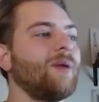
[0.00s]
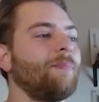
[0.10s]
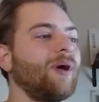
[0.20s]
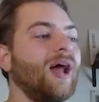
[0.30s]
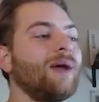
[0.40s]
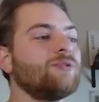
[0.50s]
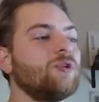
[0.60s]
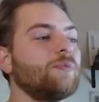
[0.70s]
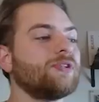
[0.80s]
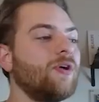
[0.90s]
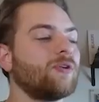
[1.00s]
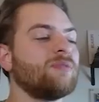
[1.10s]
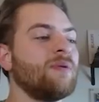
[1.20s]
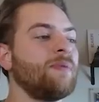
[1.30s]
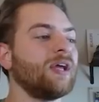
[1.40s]
but I'm super stoked to
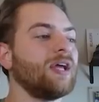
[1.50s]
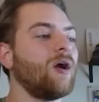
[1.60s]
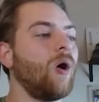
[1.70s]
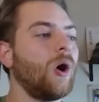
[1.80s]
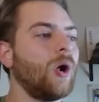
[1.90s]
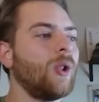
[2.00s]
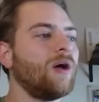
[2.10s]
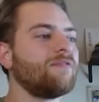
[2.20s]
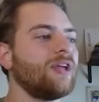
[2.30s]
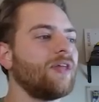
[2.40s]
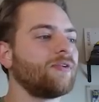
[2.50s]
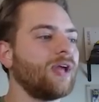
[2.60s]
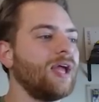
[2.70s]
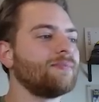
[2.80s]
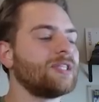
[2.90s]
be picking all of the other
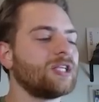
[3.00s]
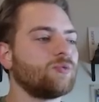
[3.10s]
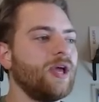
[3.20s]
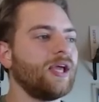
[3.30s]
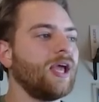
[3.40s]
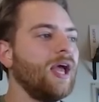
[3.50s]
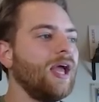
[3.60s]
games this week.